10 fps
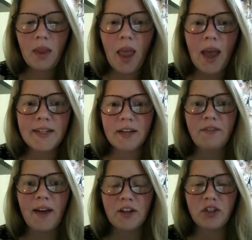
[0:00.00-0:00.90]

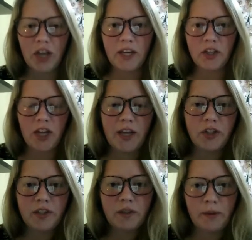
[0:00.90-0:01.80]
Identify change
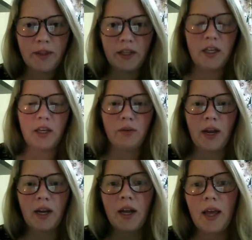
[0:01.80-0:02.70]
agents within the unit.